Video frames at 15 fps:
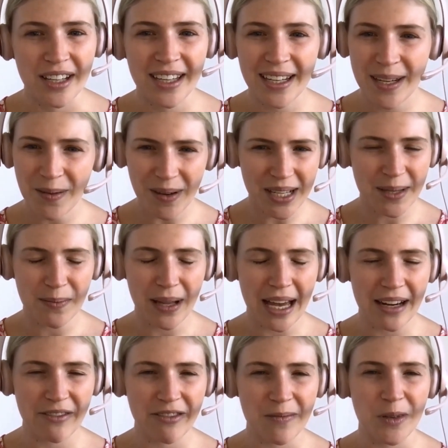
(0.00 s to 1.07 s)
Can you
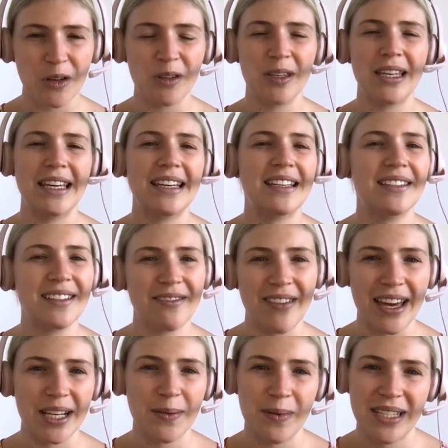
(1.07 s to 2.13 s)
explain from your years of
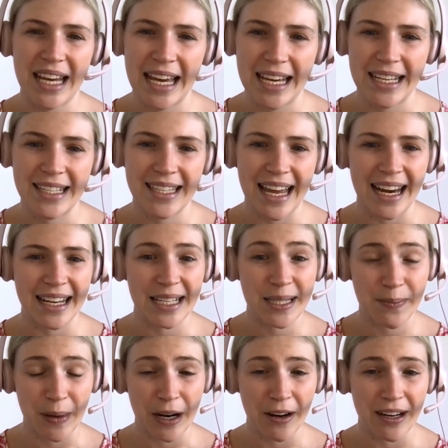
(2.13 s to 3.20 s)
expertise and
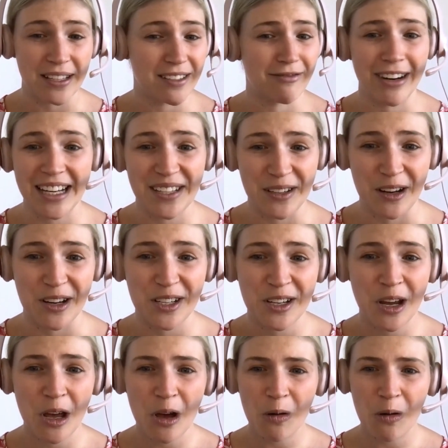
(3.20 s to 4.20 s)
experience and research,